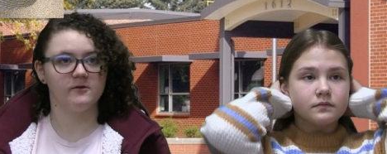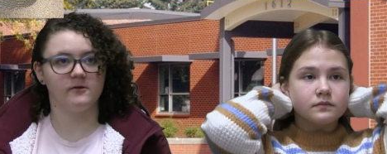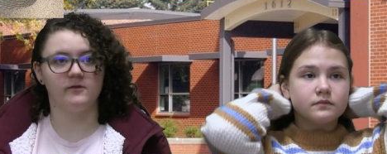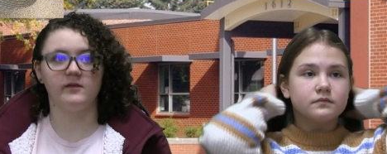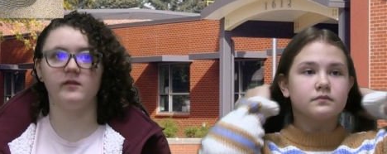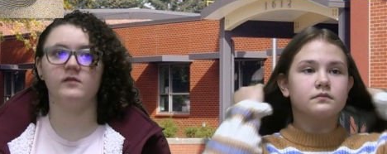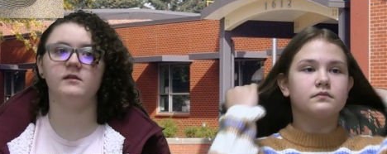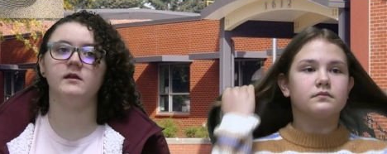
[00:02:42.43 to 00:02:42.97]
Speaker 1: are
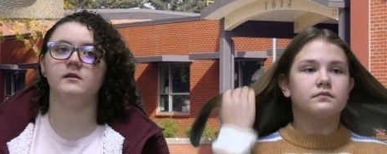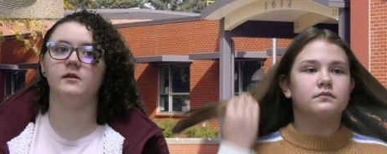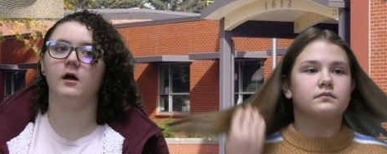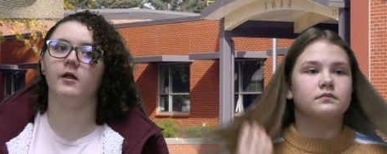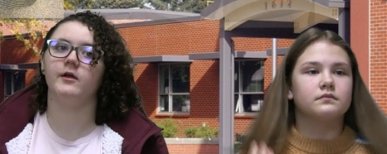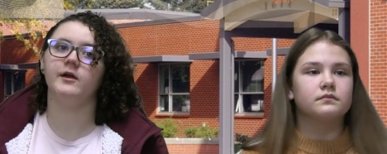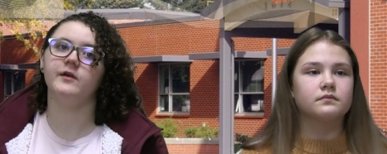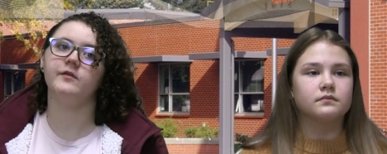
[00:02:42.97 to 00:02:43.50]

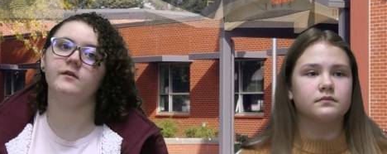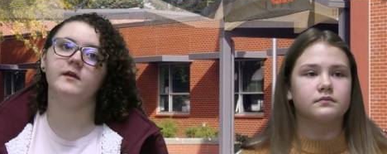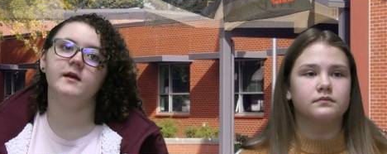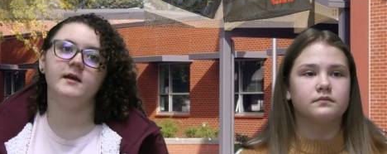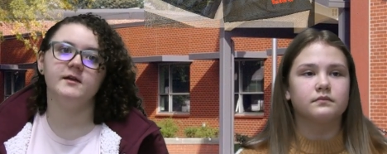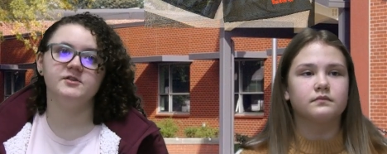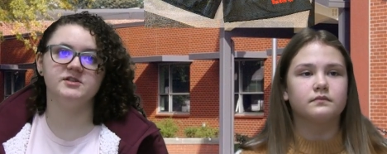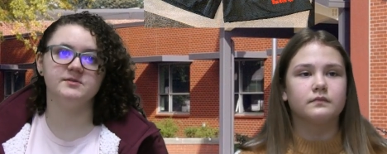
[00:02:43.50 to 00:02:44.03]
$16.
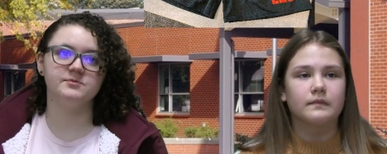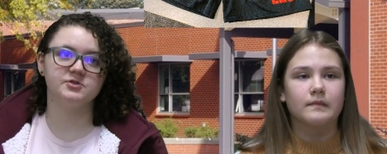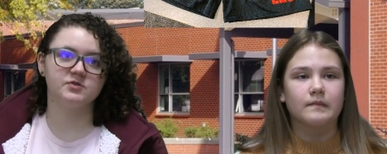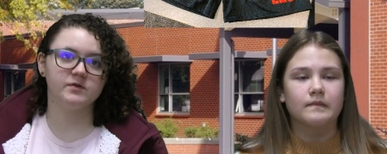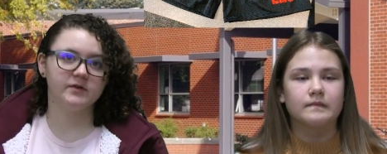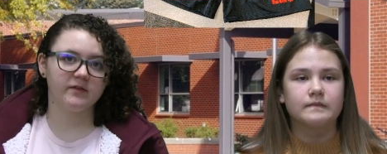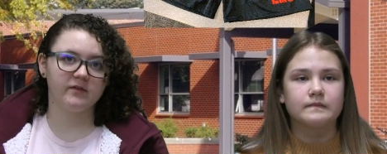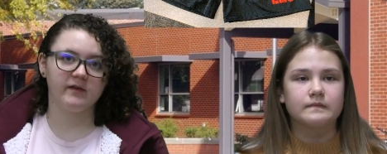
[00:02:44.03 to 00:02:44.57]
Gym
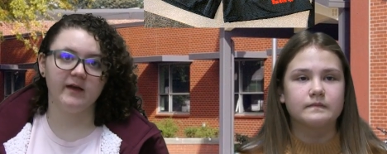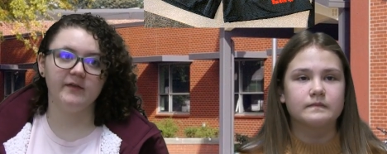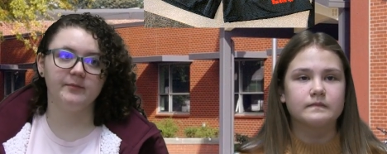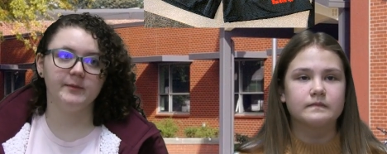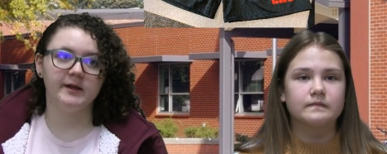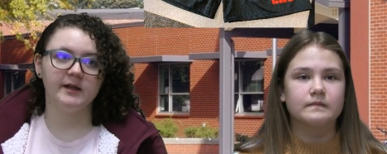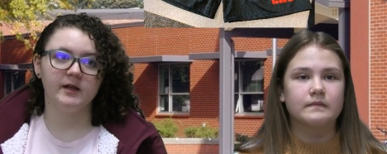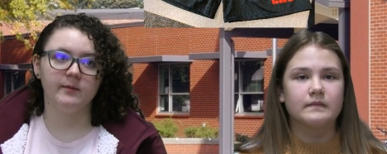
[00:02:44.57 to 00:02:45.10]
shorts size
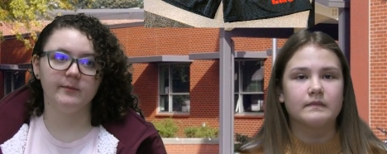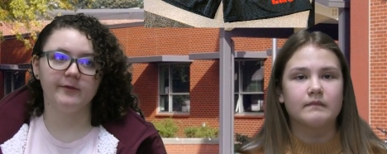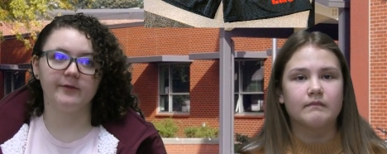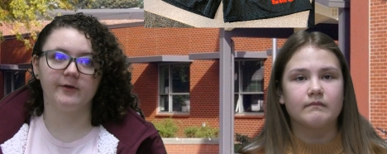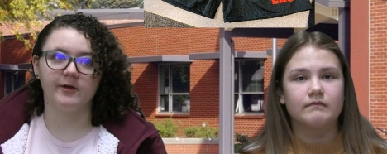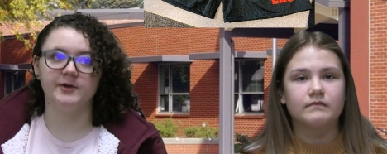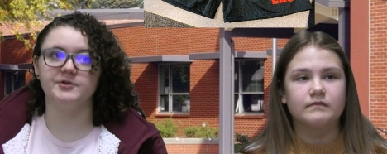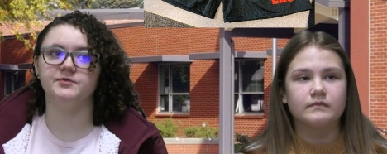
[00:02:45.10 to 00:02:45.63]
medium and
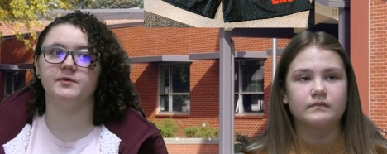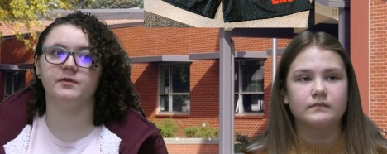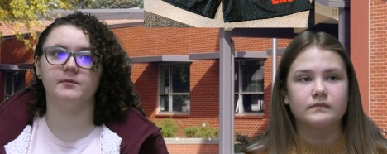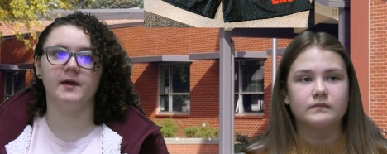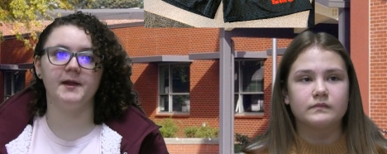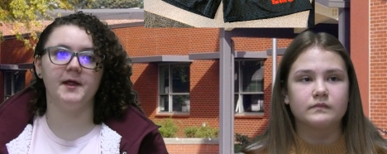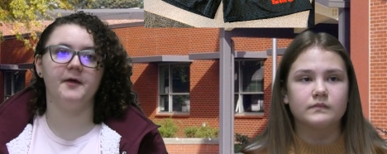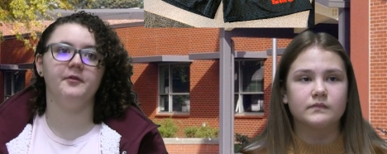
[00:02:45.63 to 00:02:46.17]
large with red
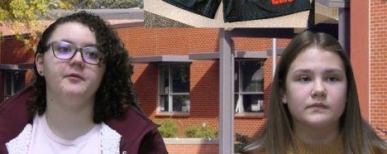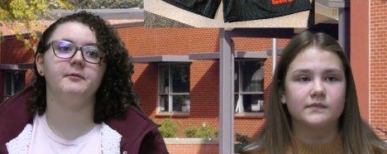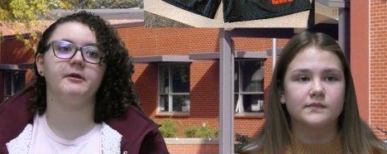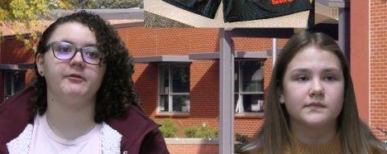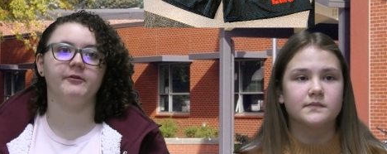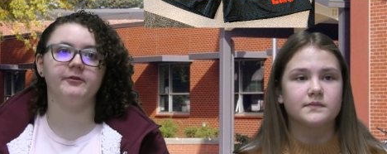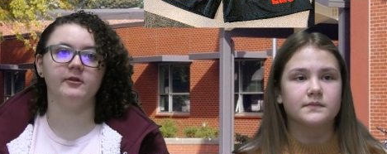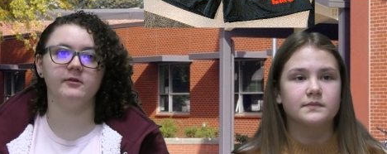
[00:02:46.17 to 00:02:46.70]
LMS
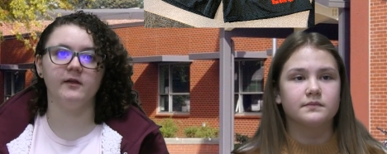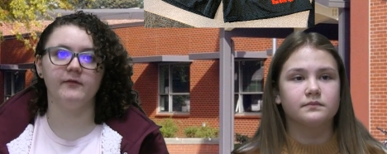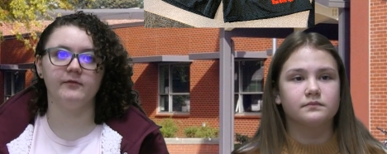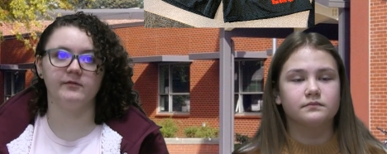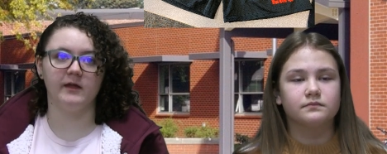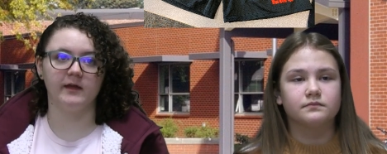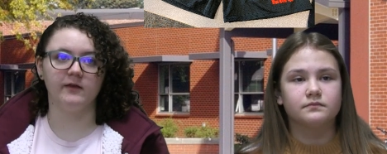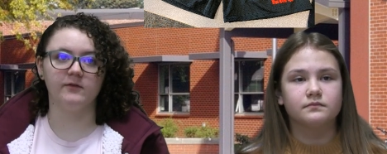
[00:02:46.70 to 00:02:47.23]
on the left
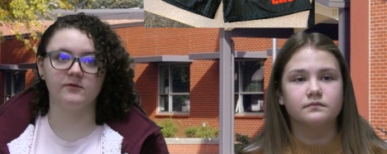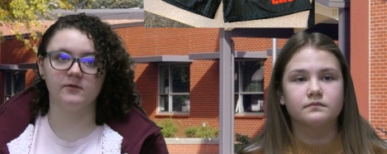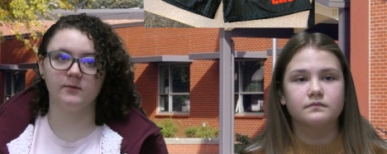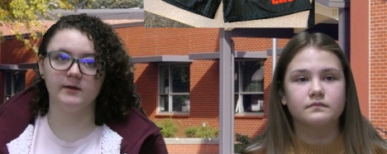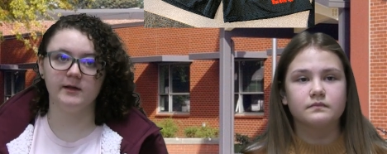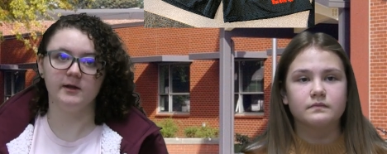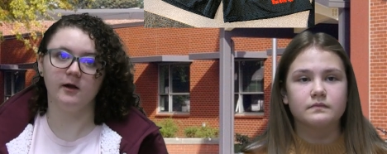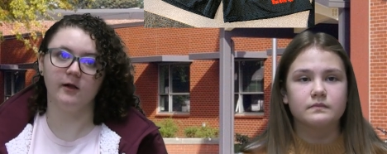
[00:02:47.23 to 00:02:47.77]
leg is
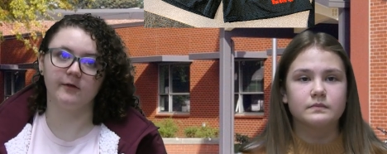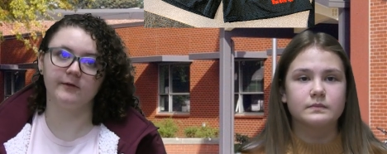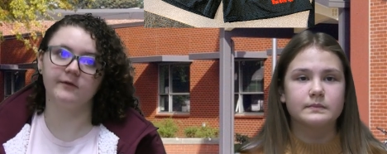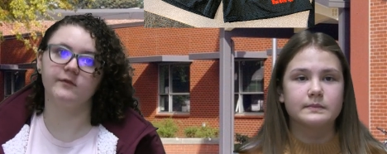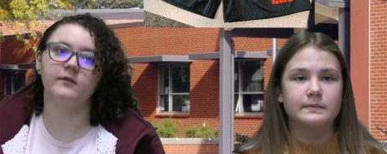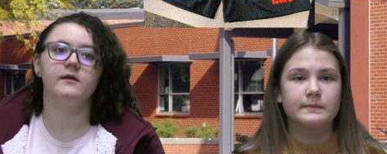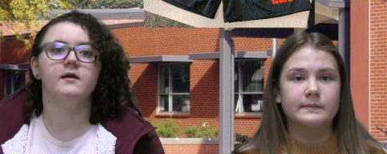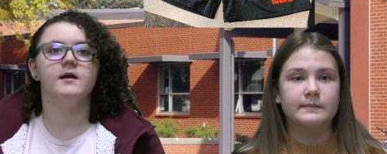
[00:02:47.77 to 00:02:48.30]
$20.
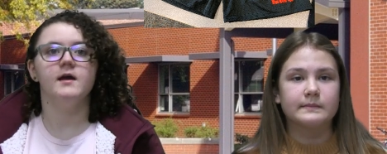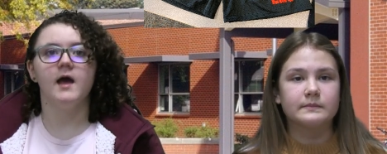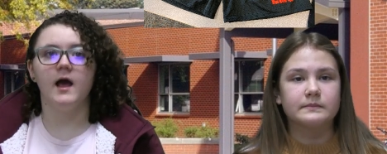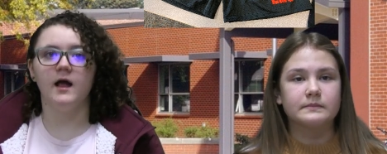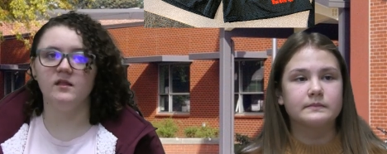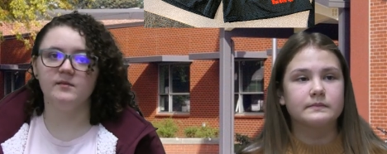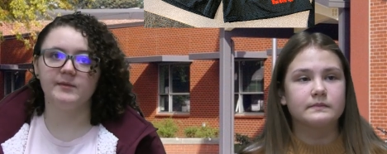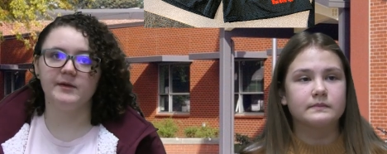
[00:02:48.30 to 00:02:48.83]

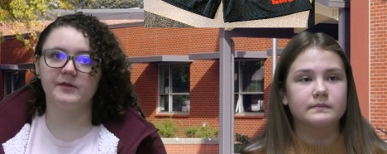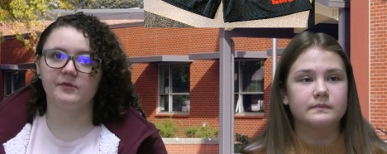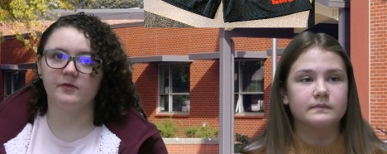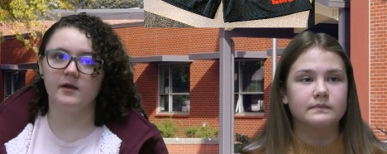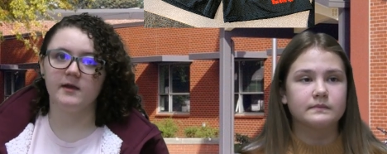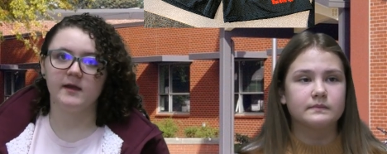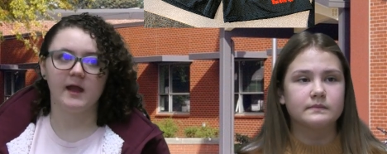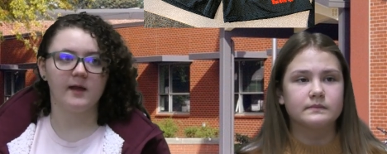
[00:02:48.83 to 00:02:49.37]
LMS gray
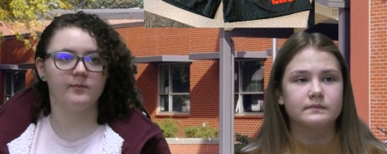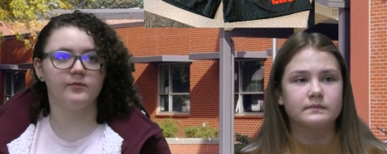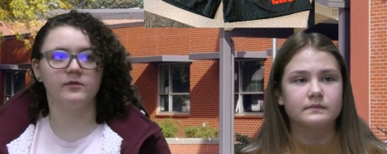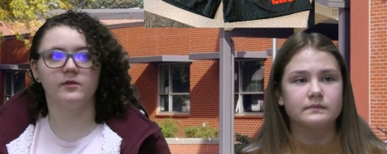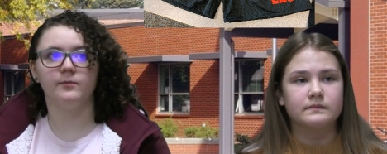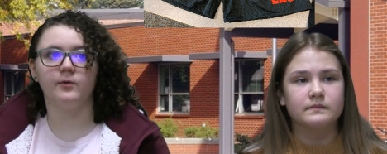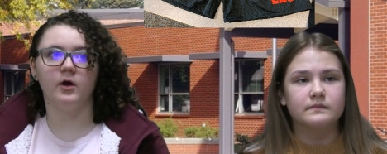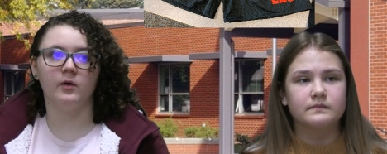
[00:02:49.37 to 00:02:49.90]
cap with a
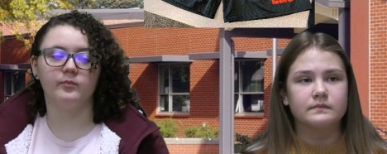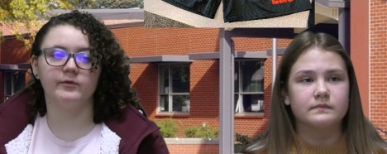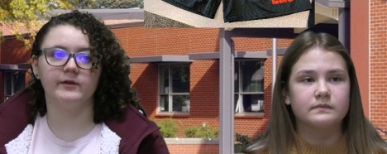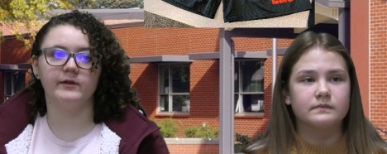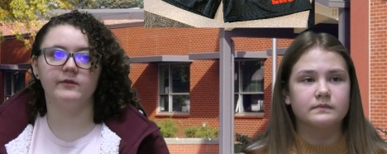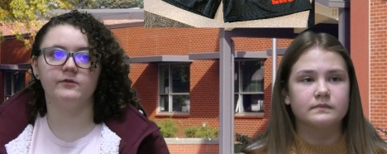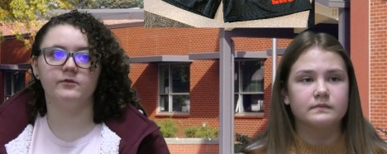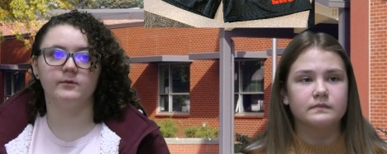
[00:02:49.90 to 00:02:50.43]
paw print is
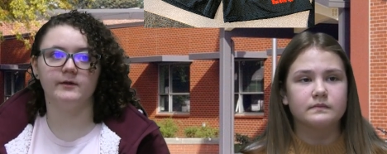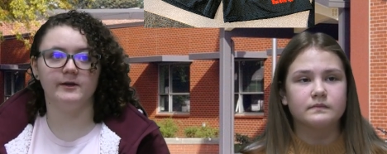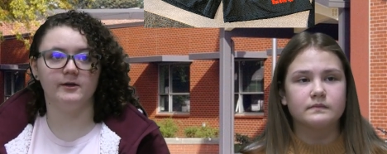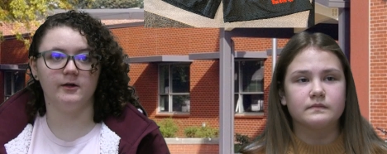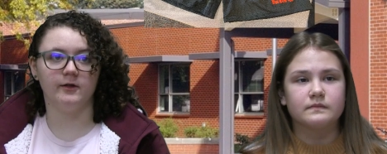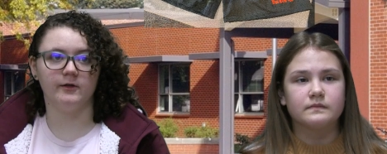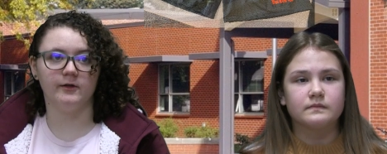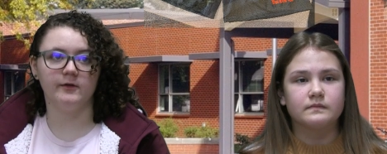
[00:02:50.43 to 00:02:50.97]

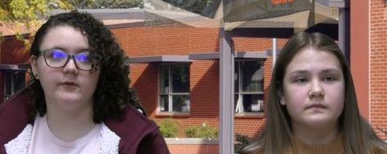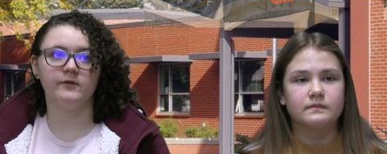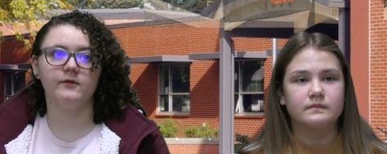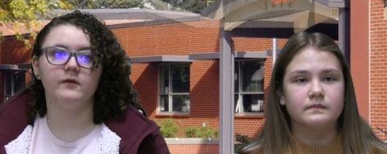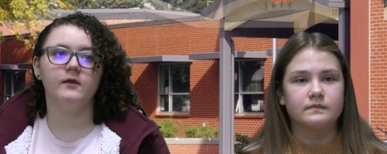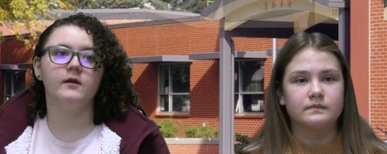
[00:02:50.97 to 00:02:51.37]
$20.